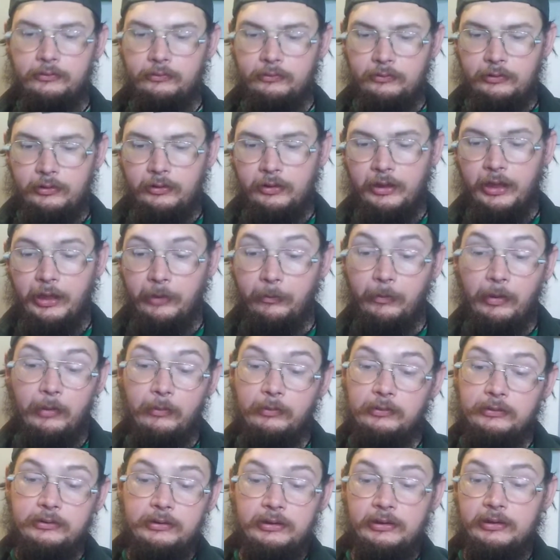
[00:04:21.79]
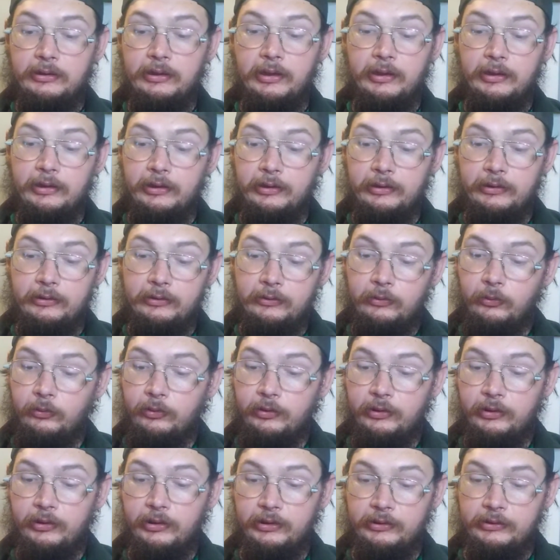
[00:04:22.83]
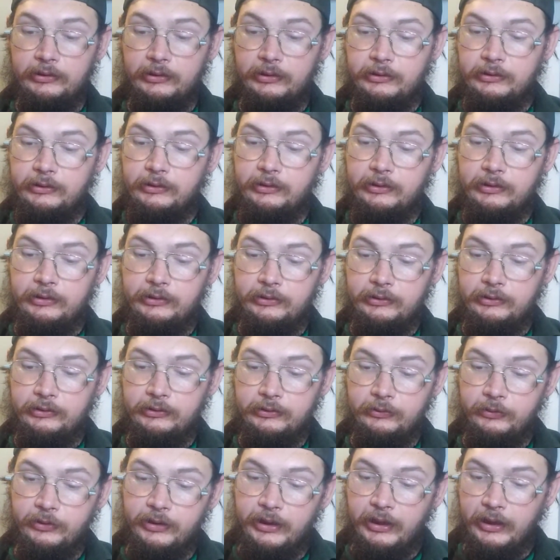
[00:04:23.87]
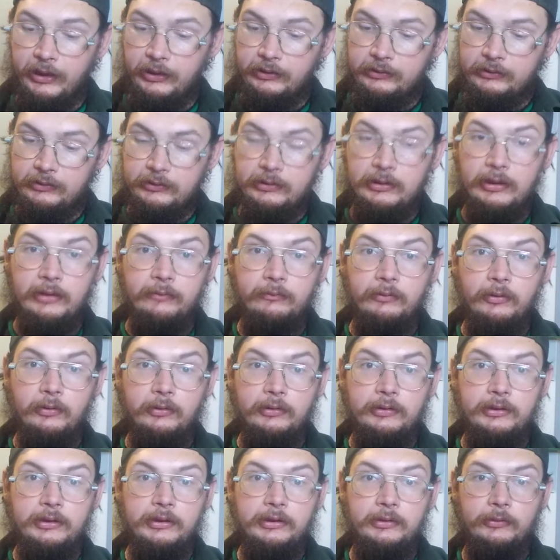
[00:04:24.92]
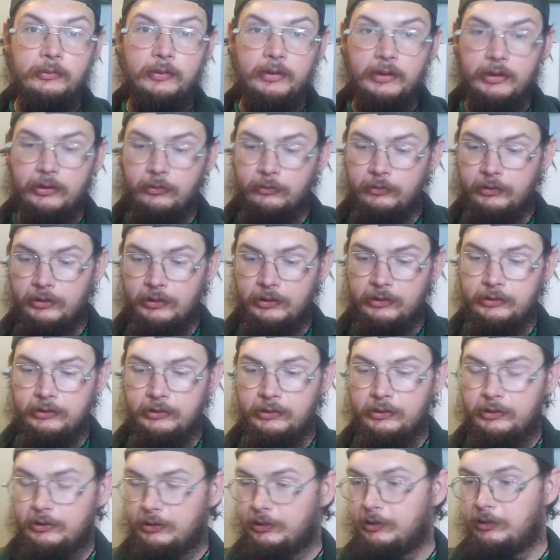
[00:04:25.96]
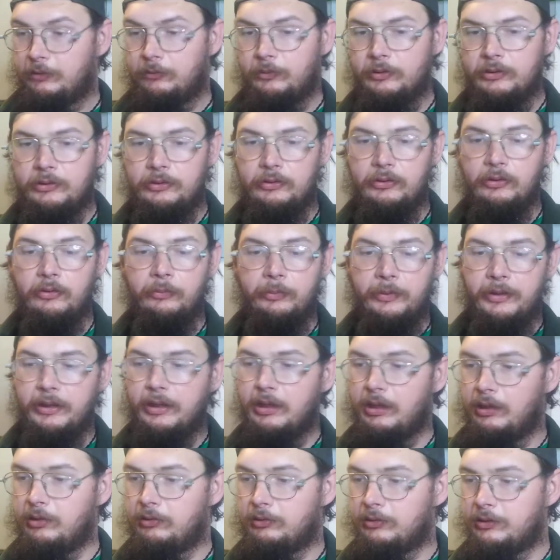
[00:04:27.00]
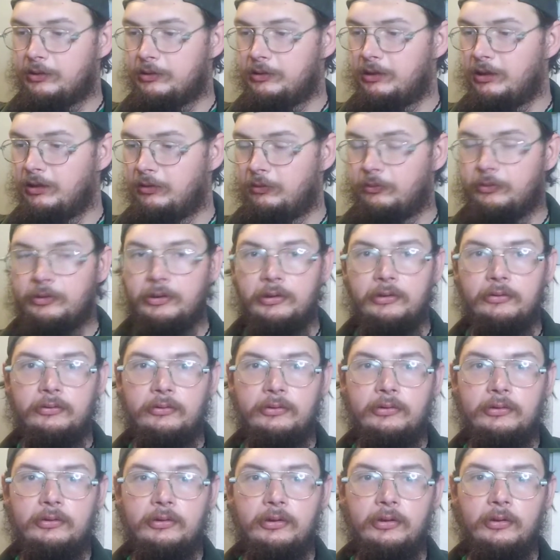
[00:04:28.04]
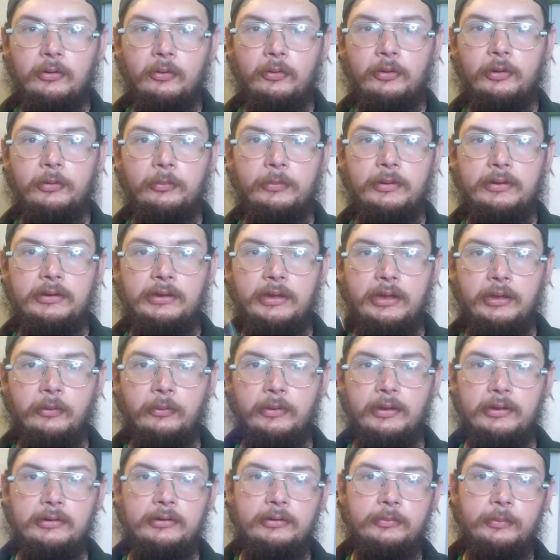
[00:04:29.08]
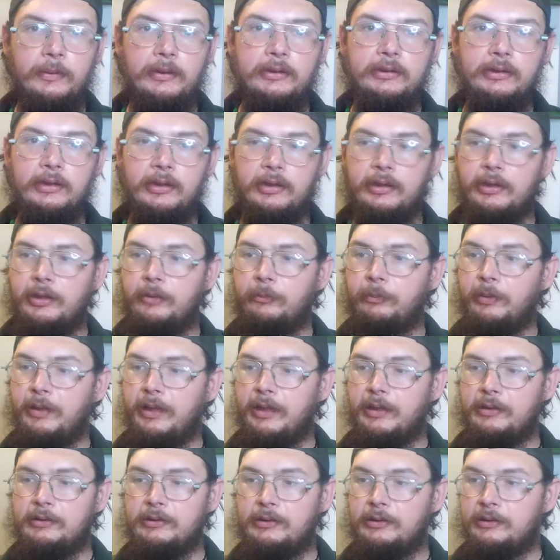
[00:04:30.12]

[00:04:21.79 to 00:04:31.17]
Okay, maybe it's just the quarter that's the issue, because this 3/8 is having no issues with it going on. Which is no big deal, because I don't use the quarter much anyway, especially on impact.